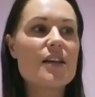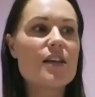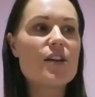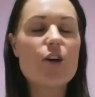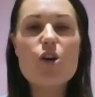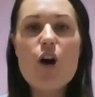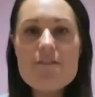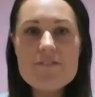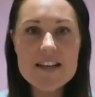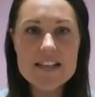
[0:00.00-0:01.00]
you know
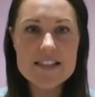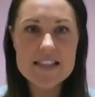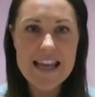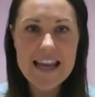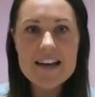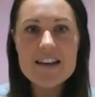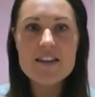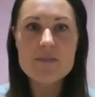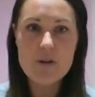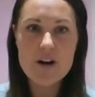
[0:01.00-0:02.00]
confidence
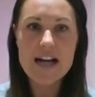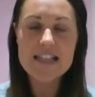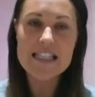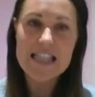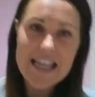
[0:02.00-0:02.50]
in the products and